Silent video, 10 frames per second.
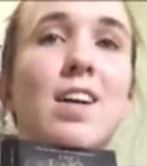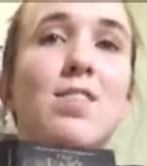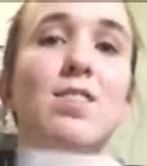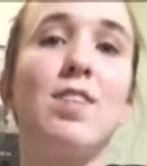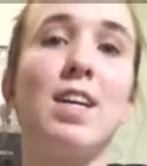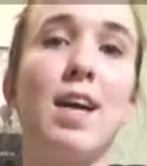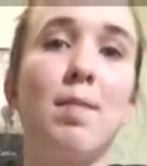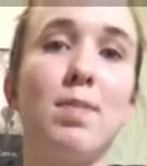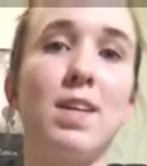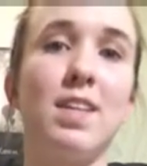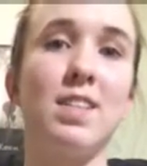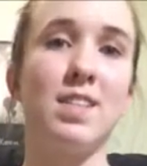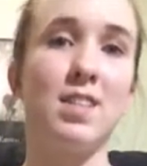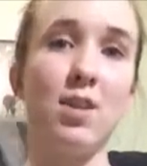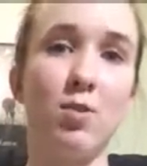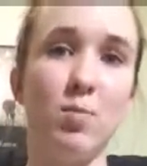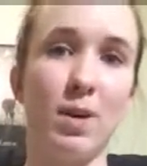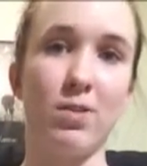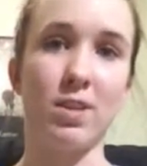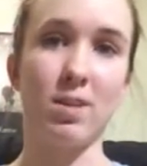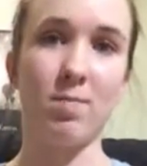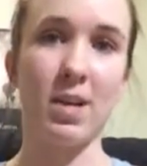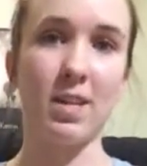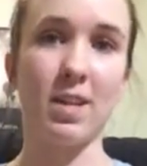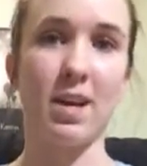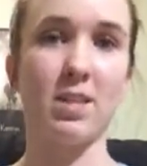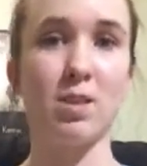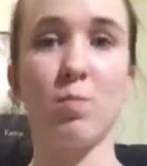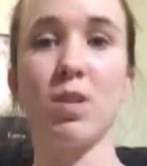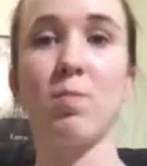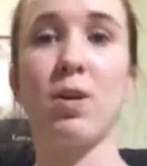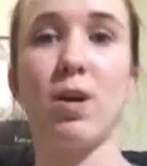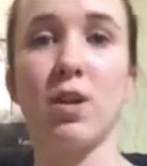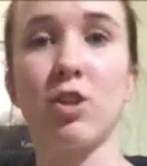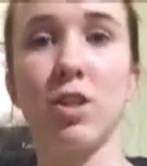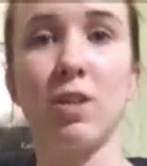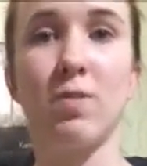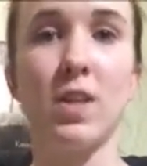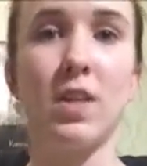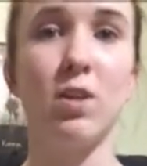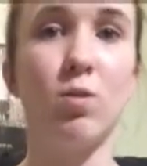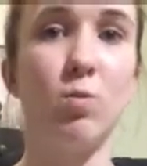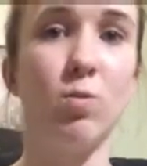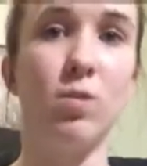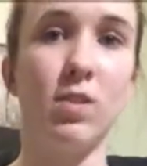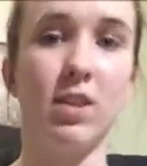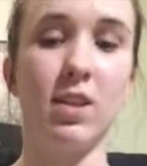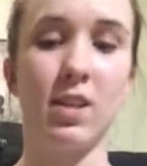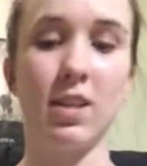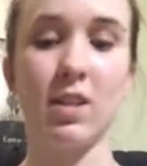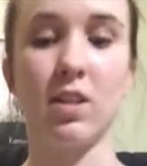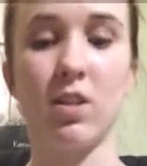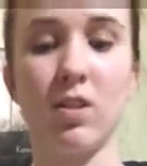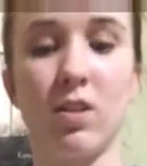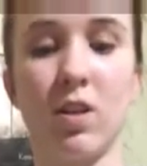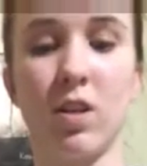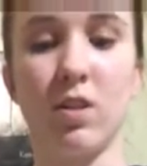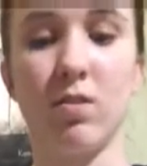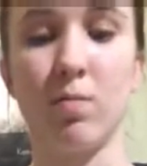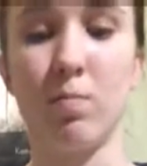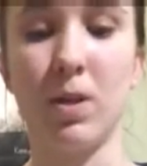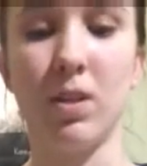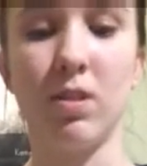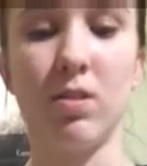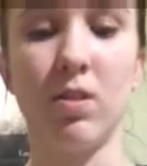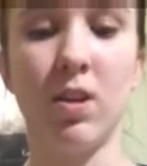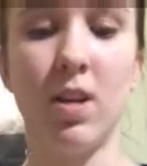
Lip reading: I was very happy to know about them, and that some of them are actually really cool and not mean.